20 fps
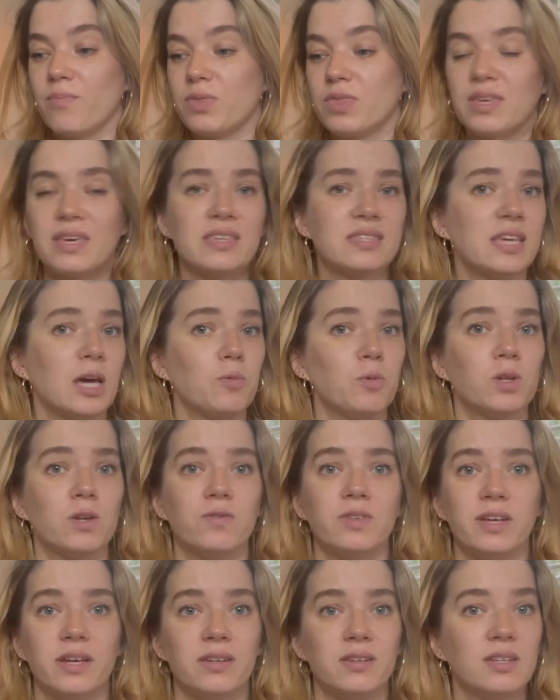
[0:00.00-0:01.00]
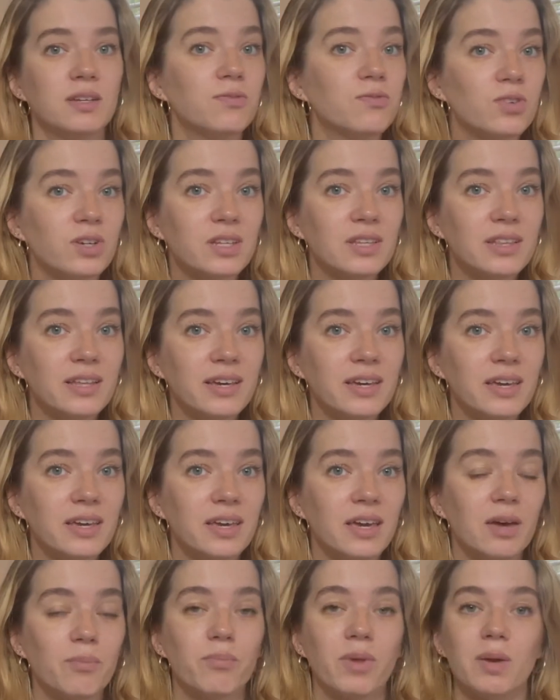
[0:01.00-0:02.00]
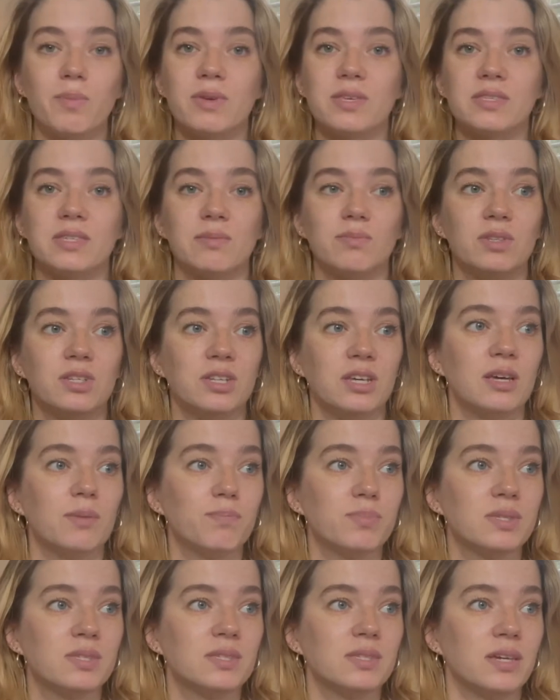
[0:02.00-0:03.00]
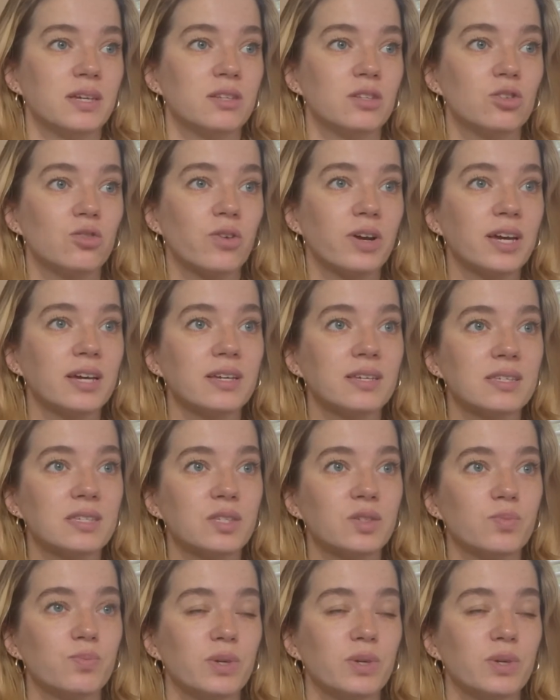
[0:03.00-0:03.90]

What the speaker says: things I would have done differently, maybe some tips and tricks,